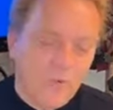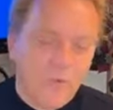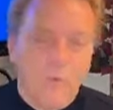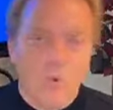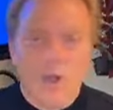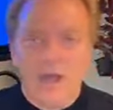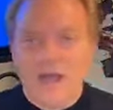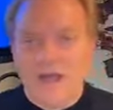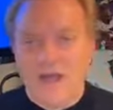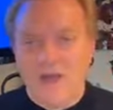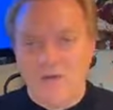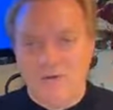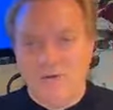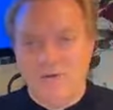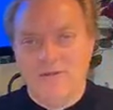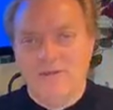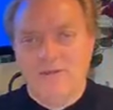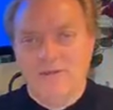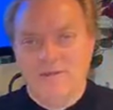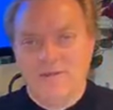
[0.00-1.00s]

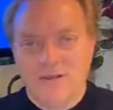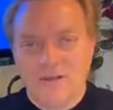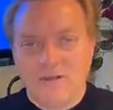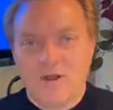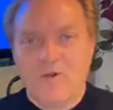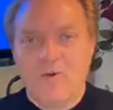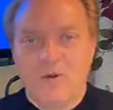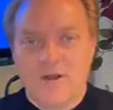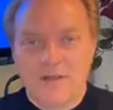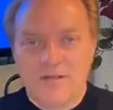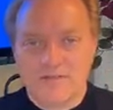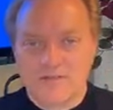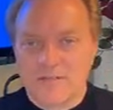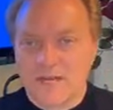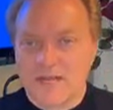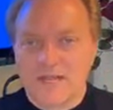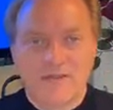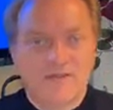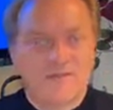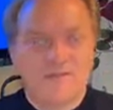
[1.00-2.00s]
Wow. There I was,
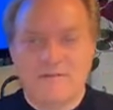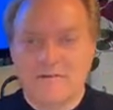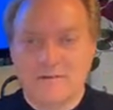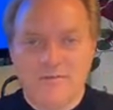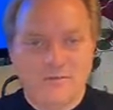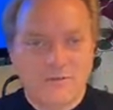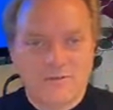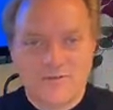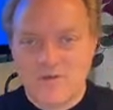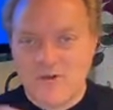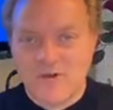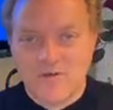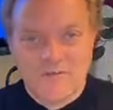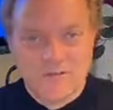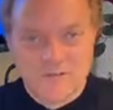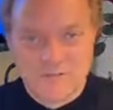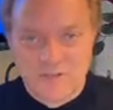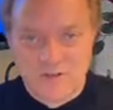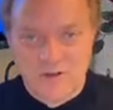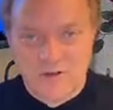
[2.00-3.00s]
and I couldn't resolve
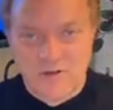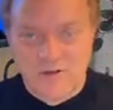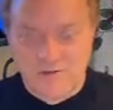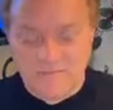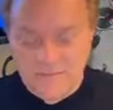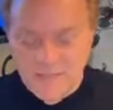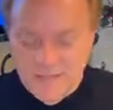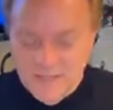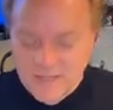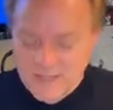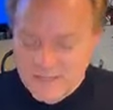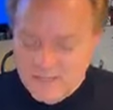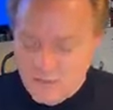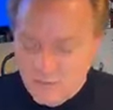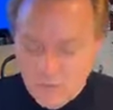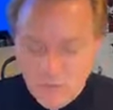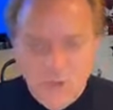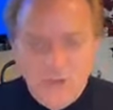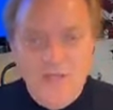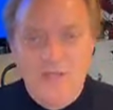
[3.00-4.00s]
this at all.
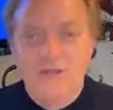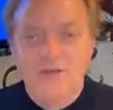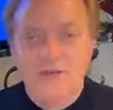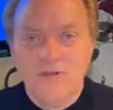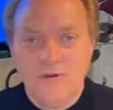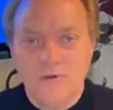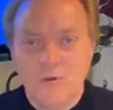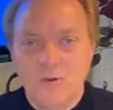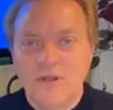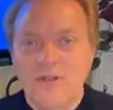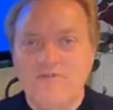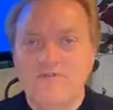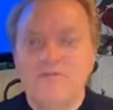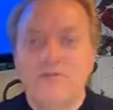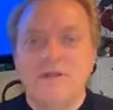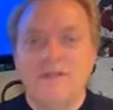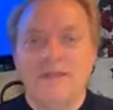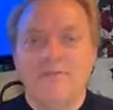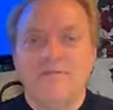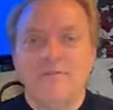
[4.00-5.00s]
What do? Well, if
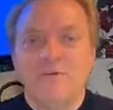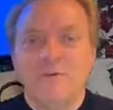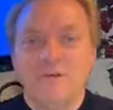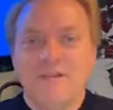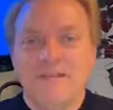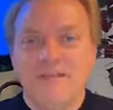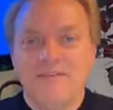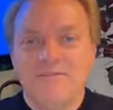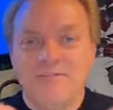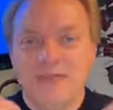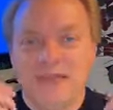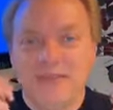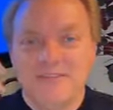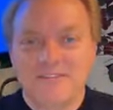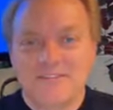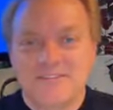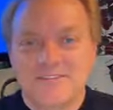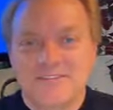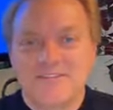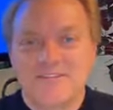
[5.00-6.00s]
you would give that
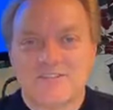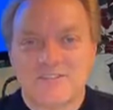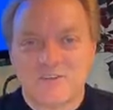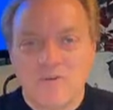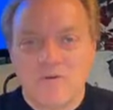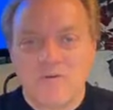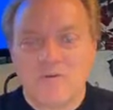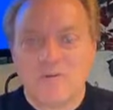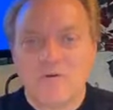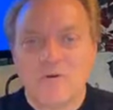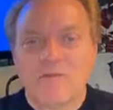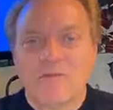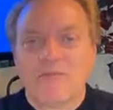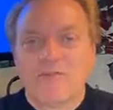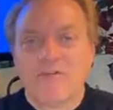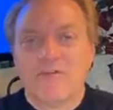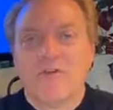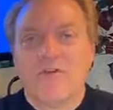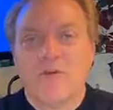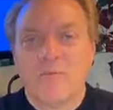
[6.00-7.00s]
decision over to a
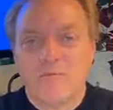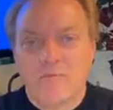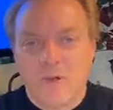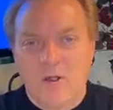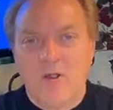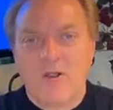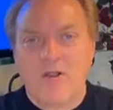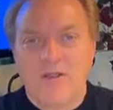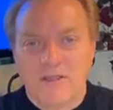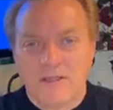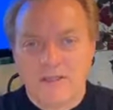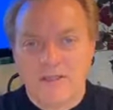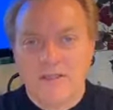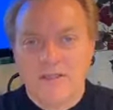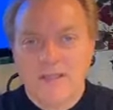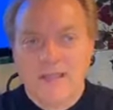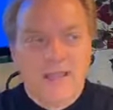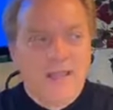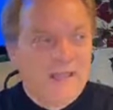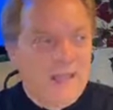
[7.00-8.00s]
third party
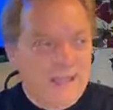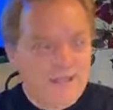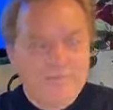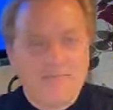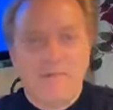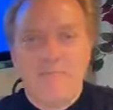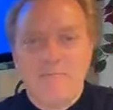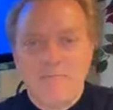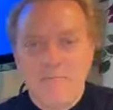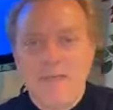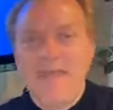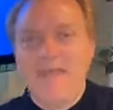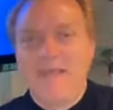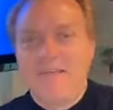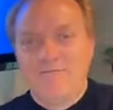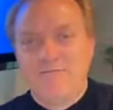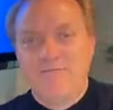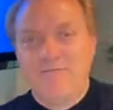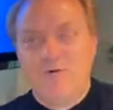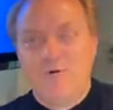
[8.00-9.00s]
and have them make
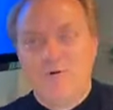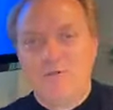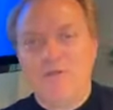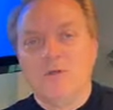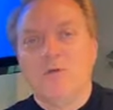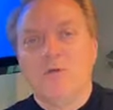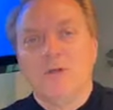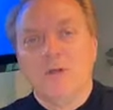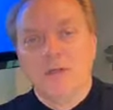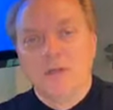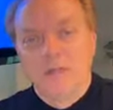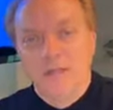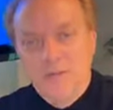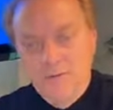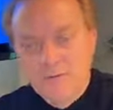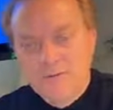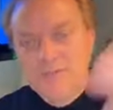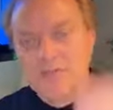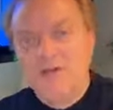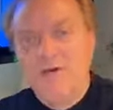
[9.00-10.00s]
it for you,
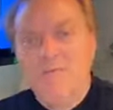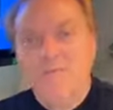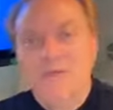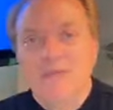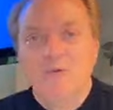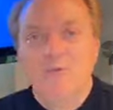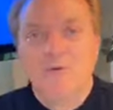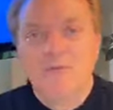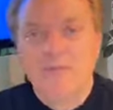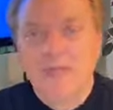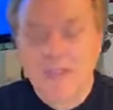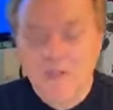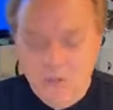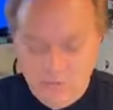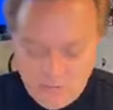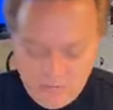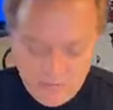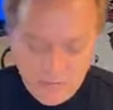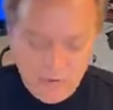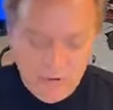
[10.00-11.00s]
you tell me, would they
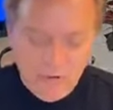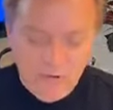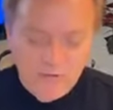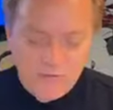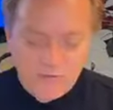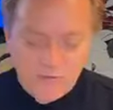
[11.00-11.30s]
go through all the